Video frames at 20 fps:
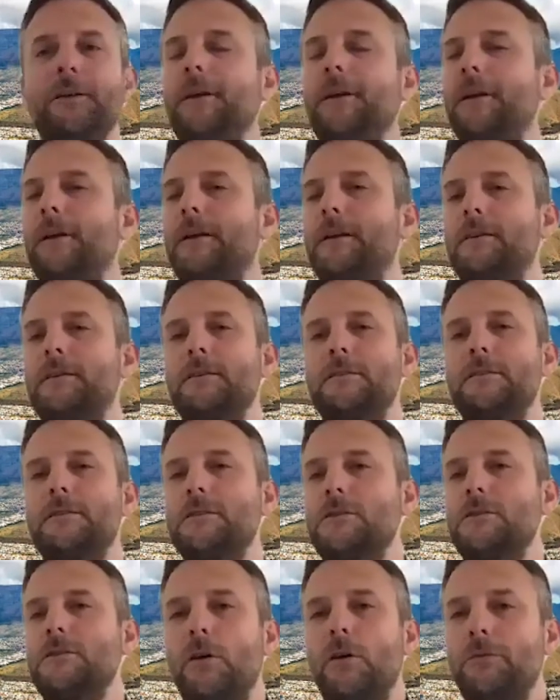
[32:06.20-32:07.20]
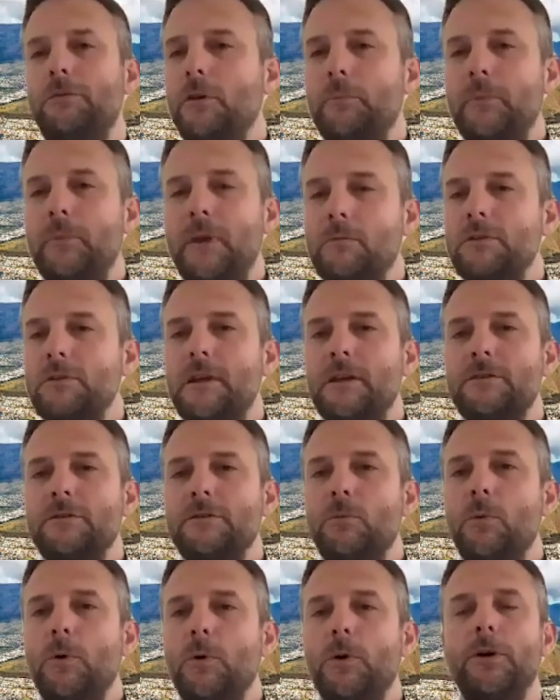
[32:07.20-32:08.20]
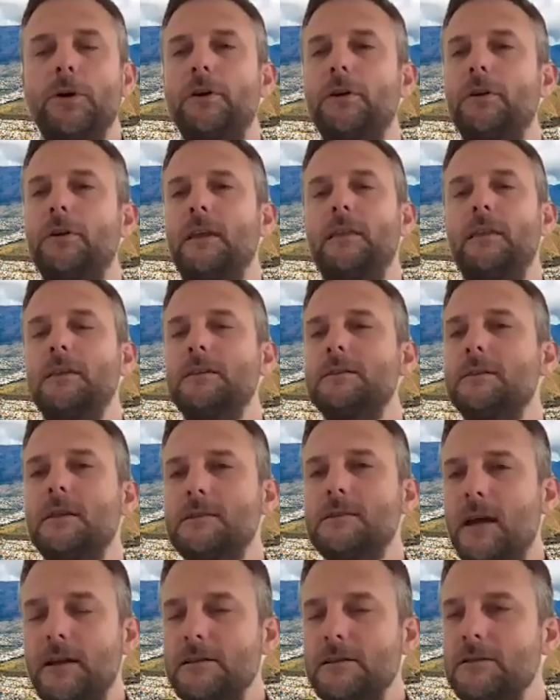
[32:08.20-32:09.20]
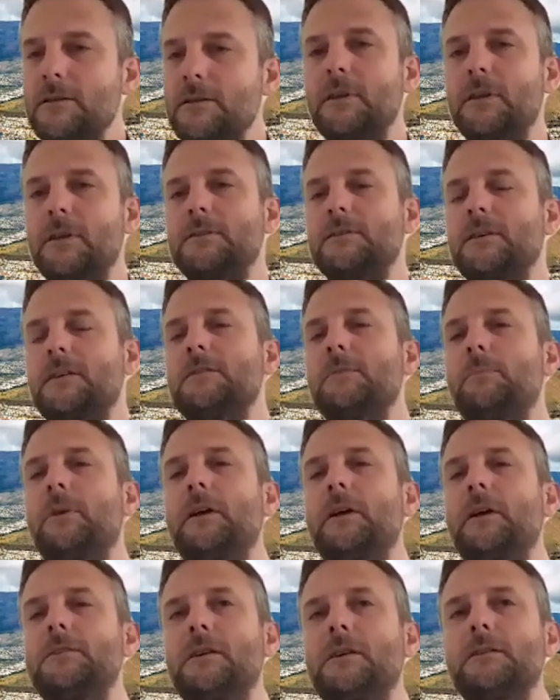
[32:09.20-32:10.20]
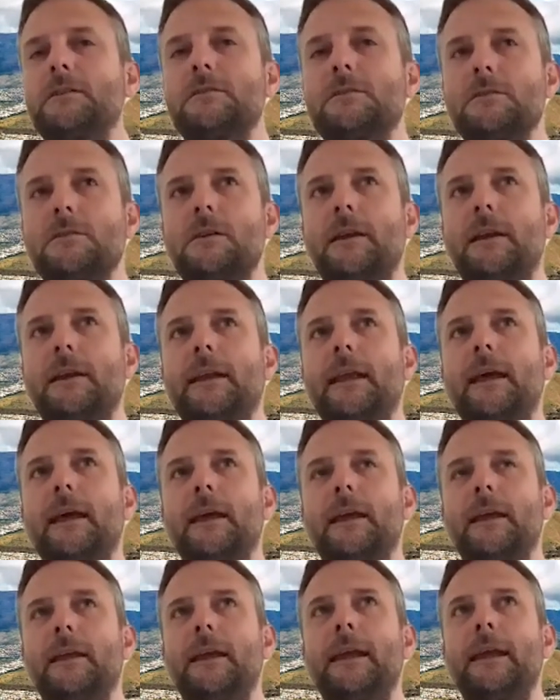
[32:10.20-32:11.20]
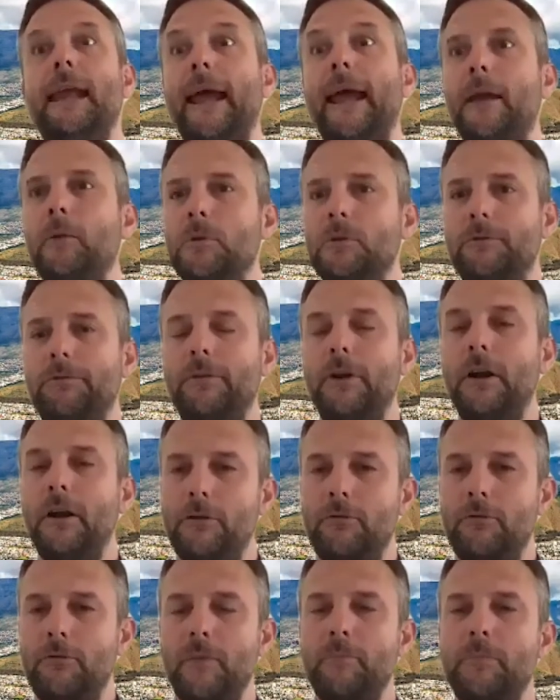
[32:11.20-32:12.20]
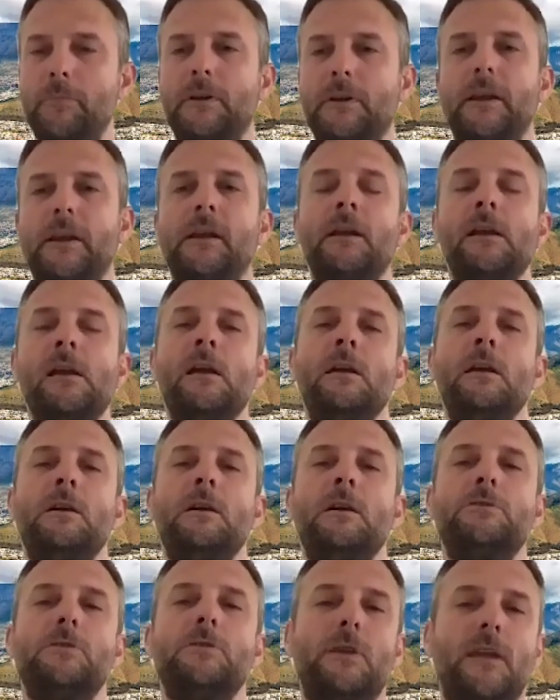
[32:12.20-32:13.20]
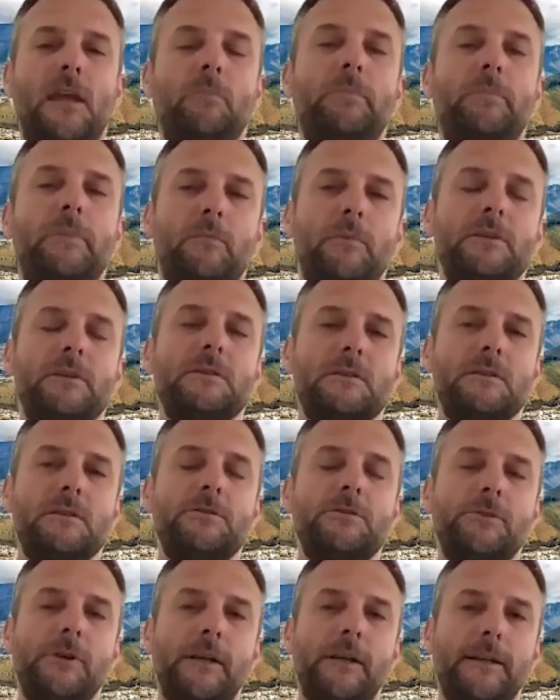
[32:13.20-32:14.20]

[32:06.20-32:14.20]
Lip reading: staff not being able to get to work. There's tons of things that supply chains enable very rapidly to keep the businesses running.